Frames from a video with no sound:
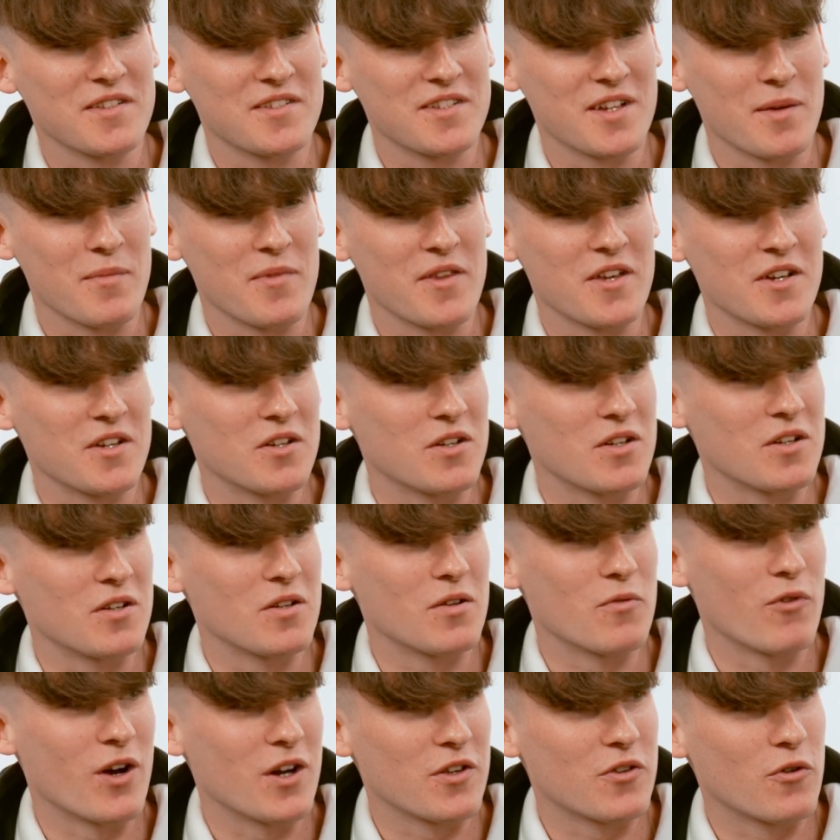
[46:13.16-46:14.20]
something
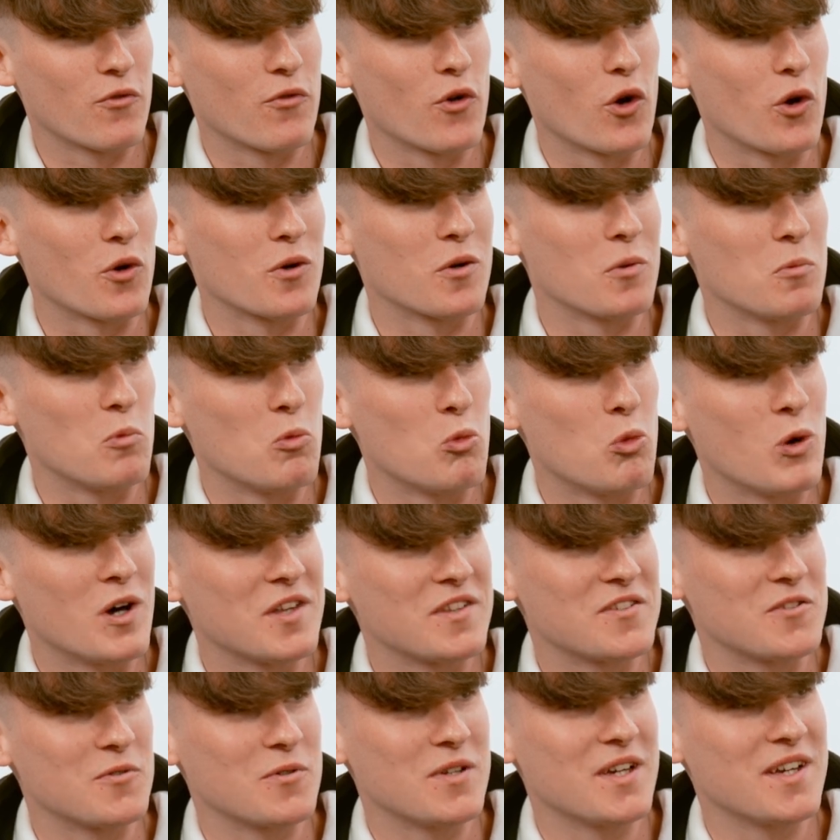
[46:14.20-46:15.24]
right or wrong
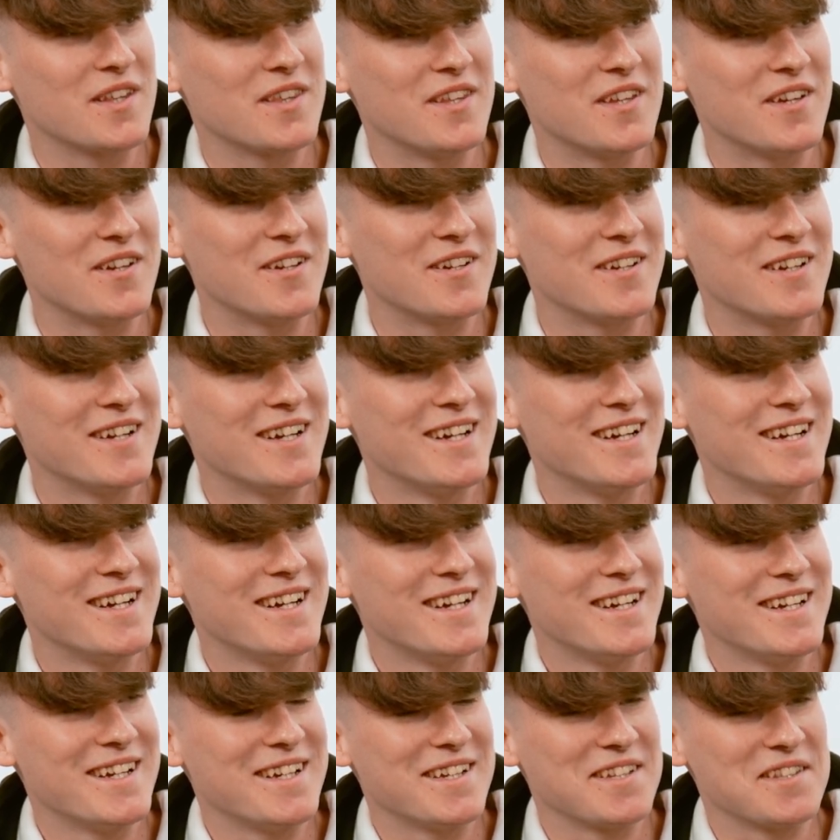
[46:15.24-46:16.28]
once you get there.
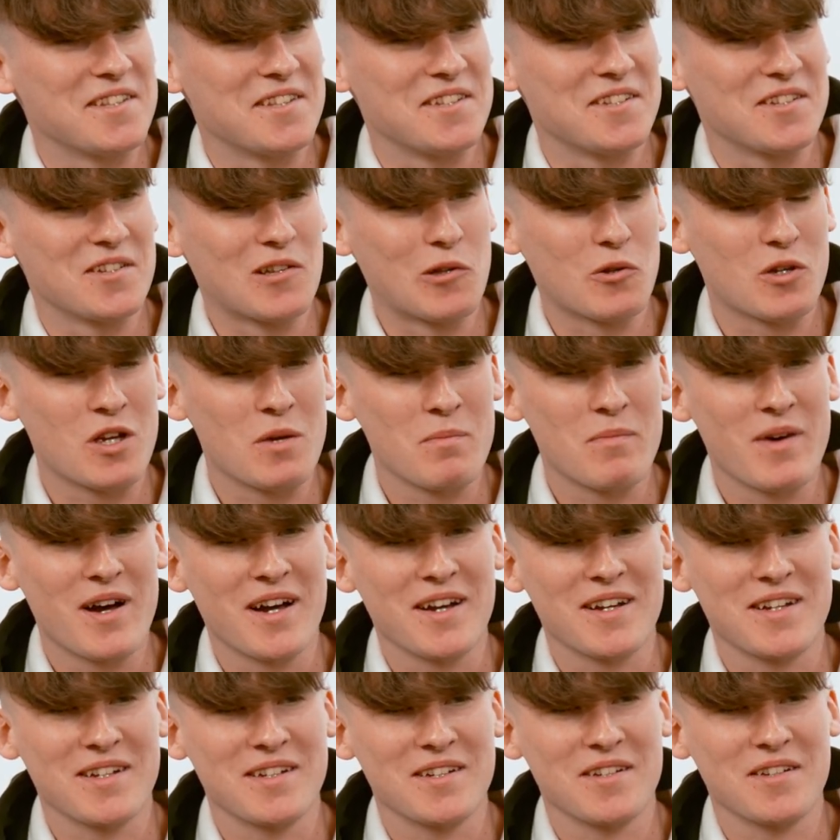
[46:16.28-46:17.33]
And looking
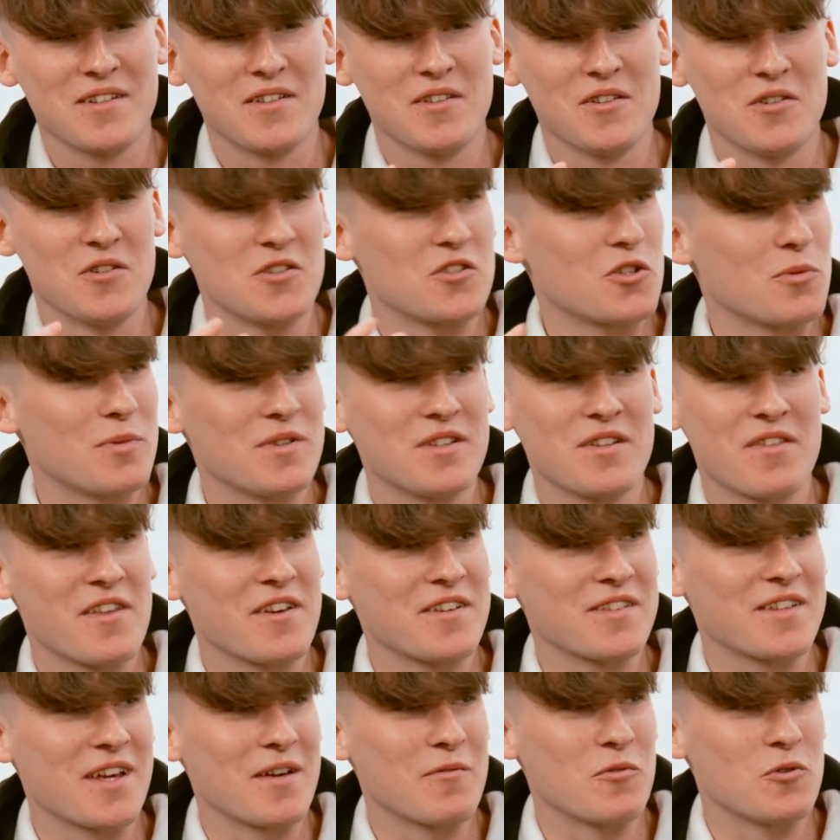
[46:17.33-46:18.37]
back, there's so many
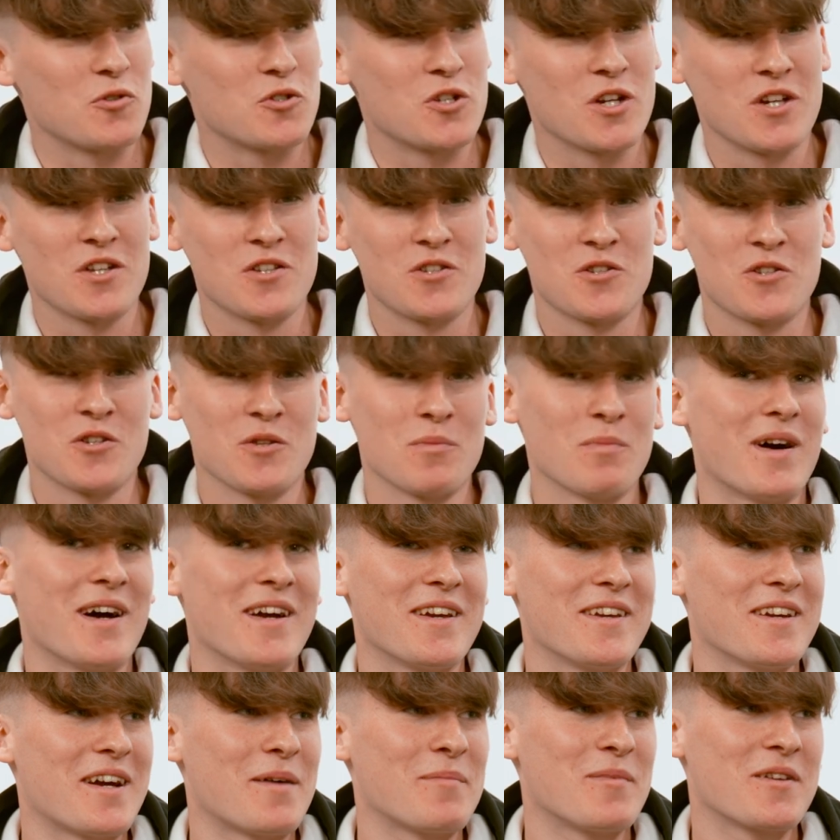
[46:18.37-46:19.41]
things I would change in
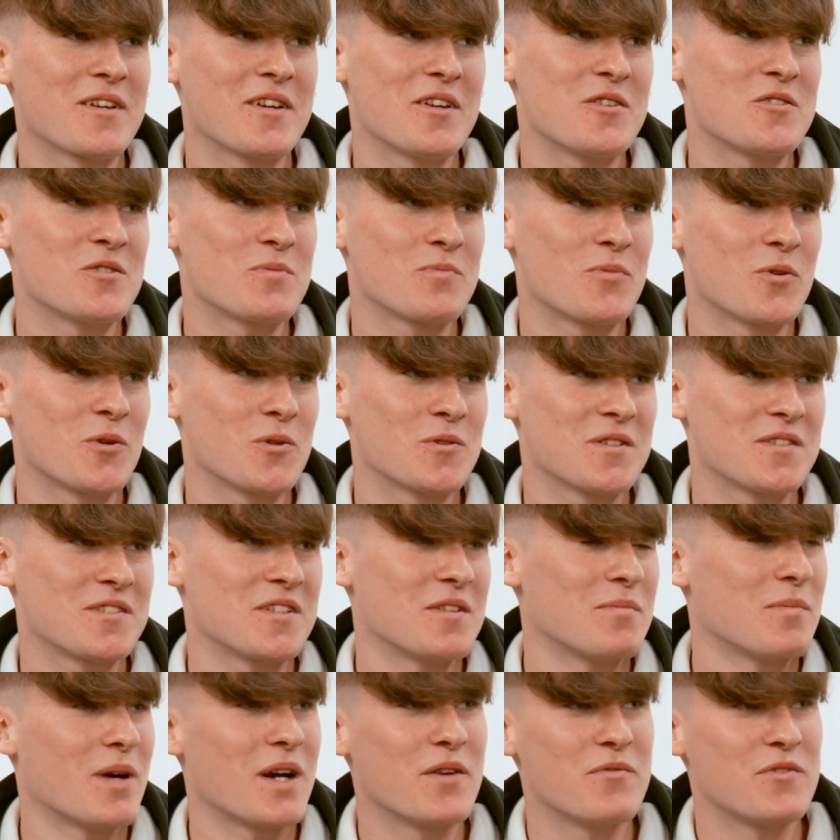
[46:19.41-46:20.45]
my application process,
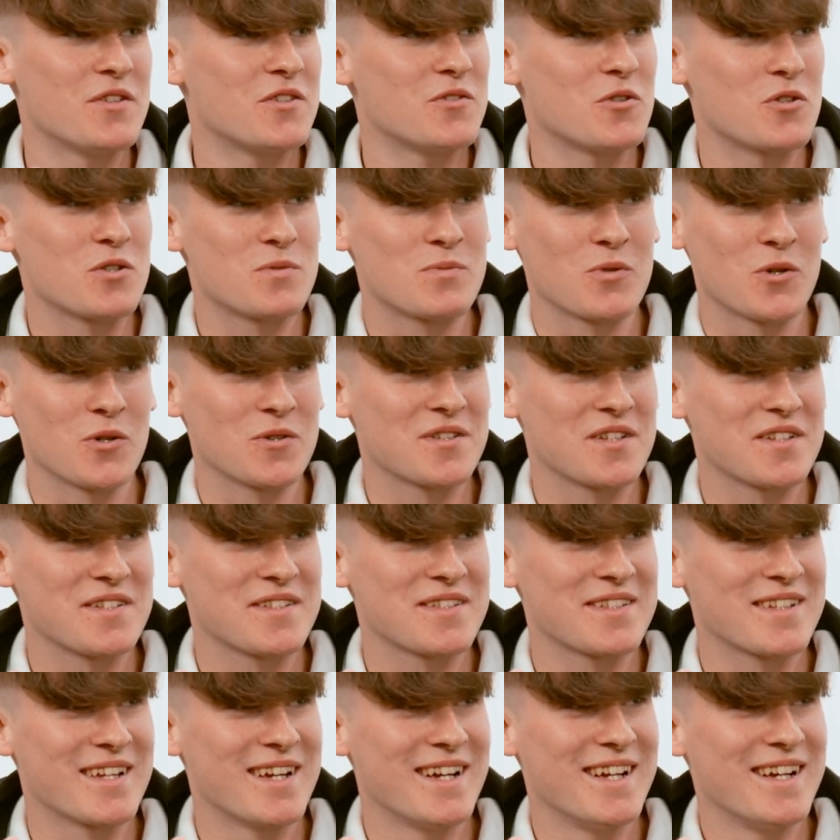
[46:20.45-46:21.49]
in my research
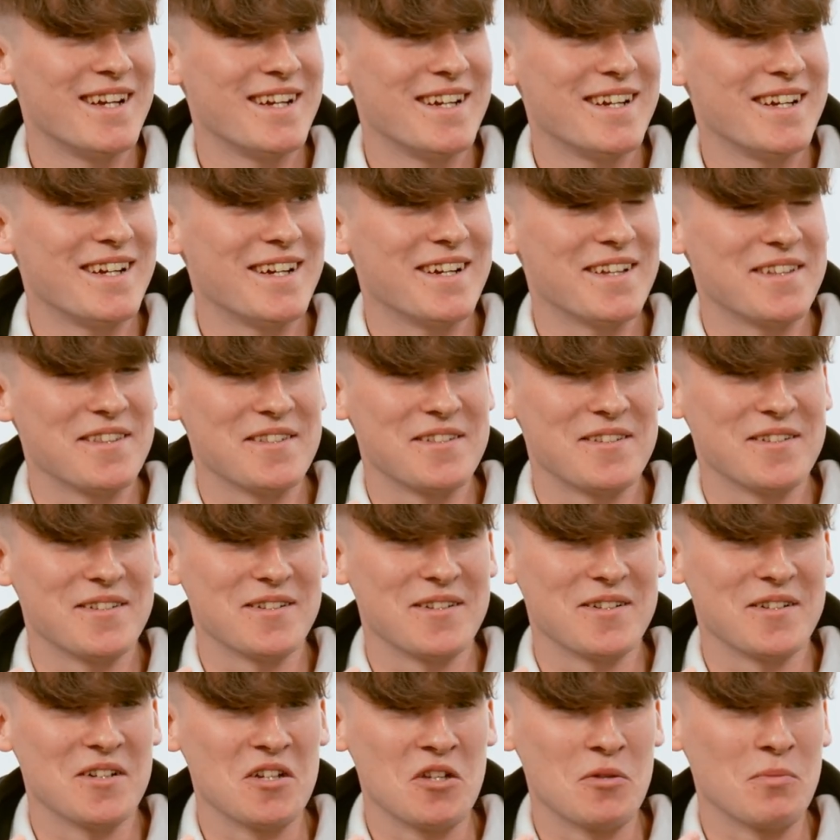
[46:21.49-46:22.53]
process, and
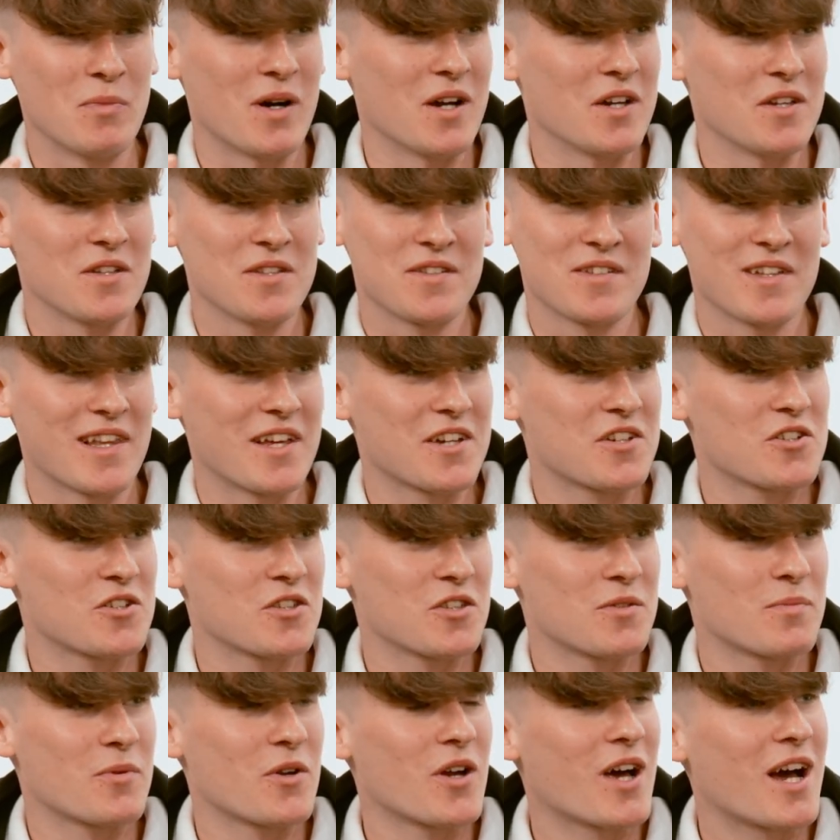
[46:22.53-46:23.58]
in my
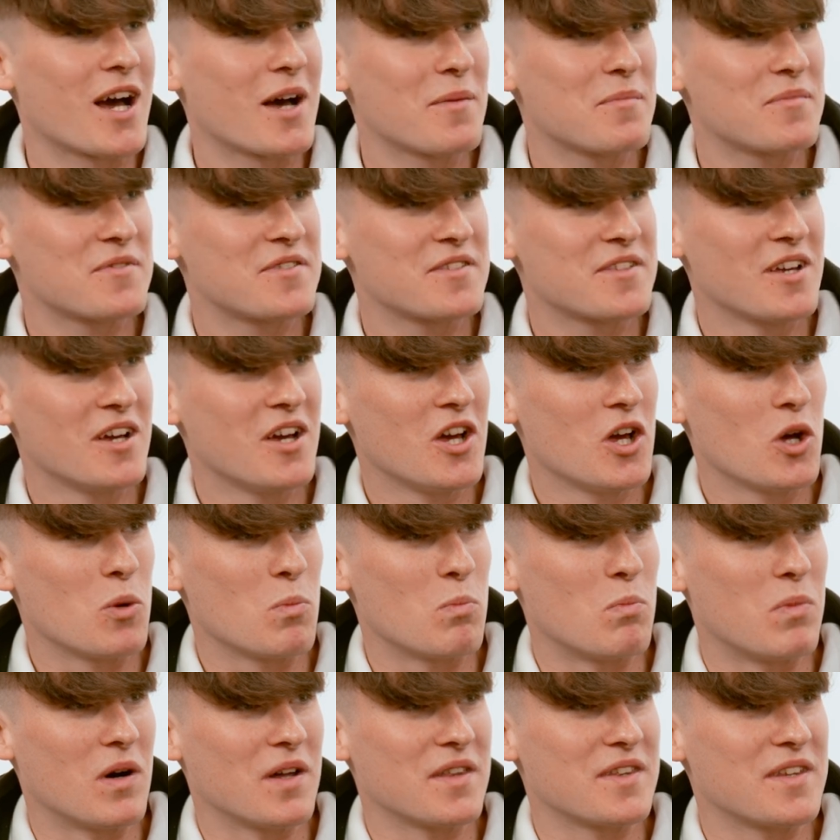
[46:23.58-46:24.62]
selections perhaps.
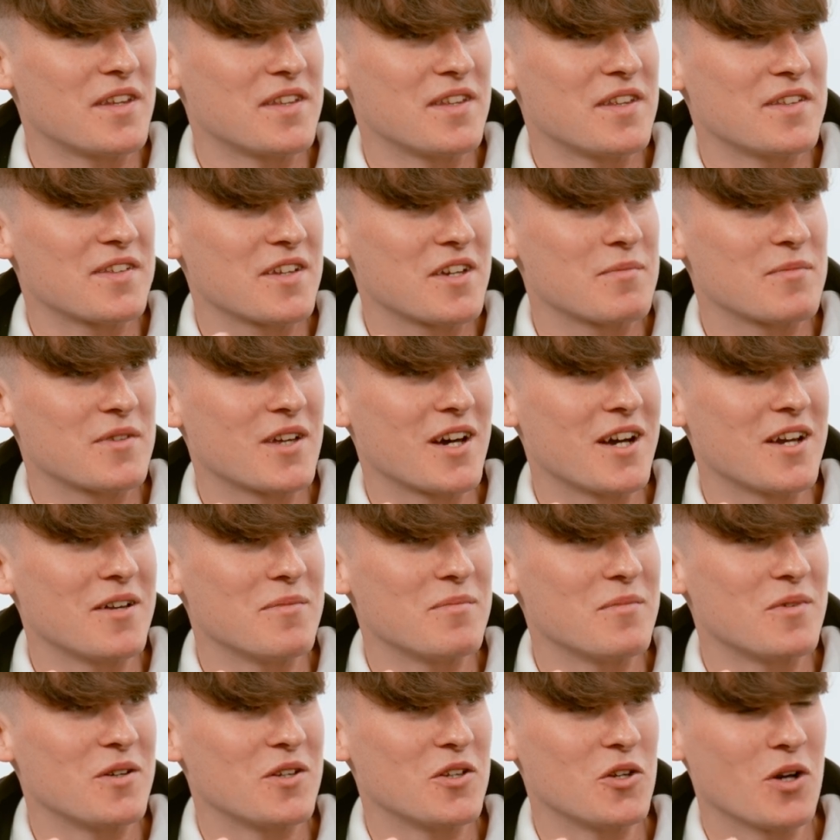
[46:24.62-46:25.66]
But at the same
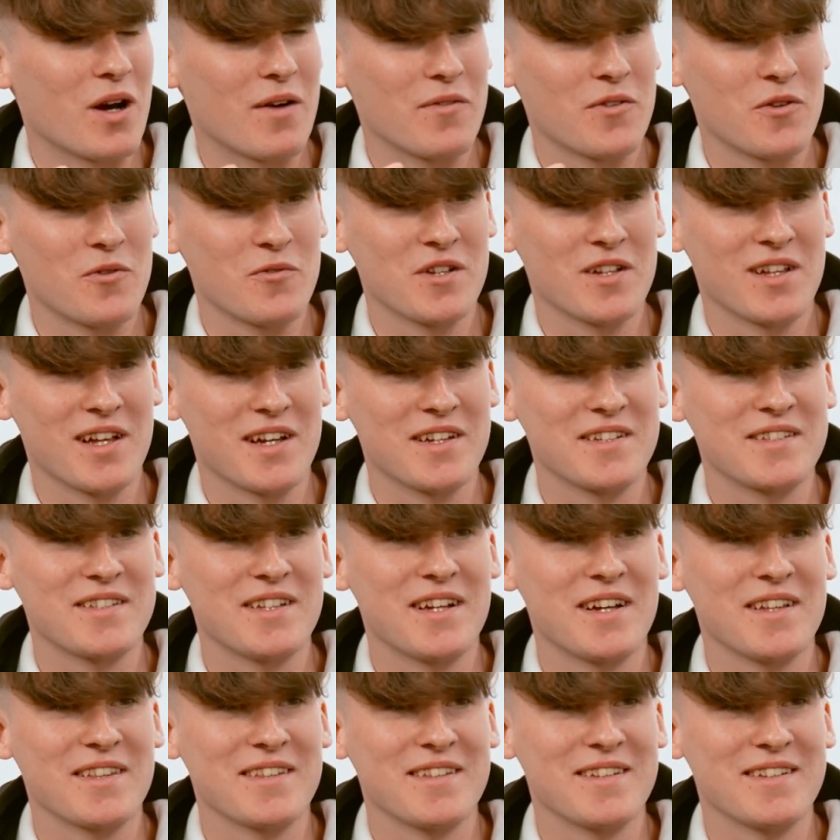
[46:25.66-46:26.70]
time, you have to realize
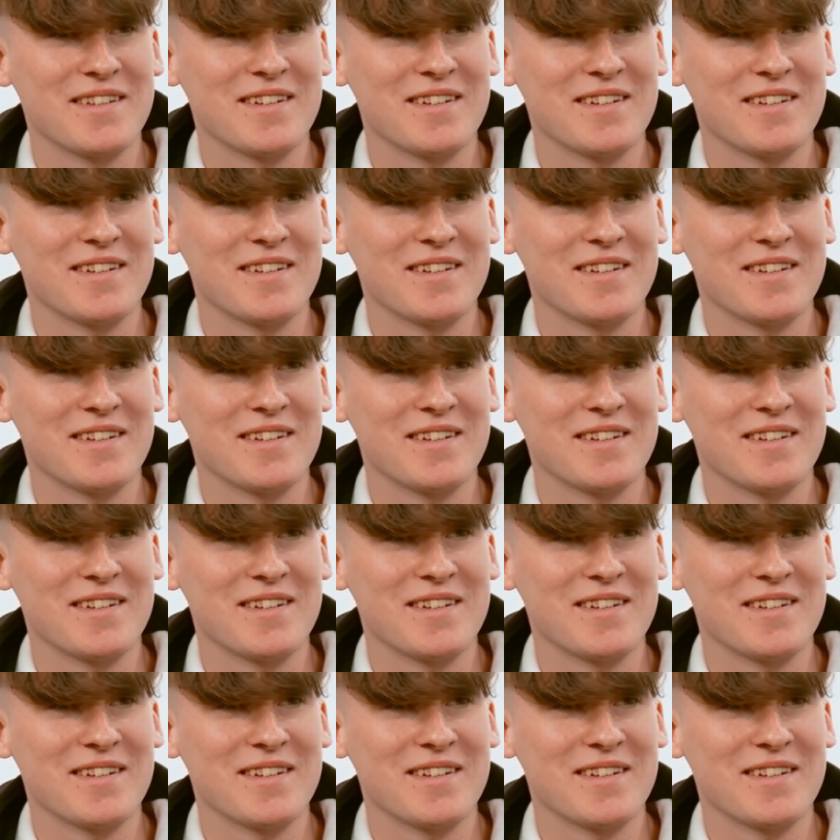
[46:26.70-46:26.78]
that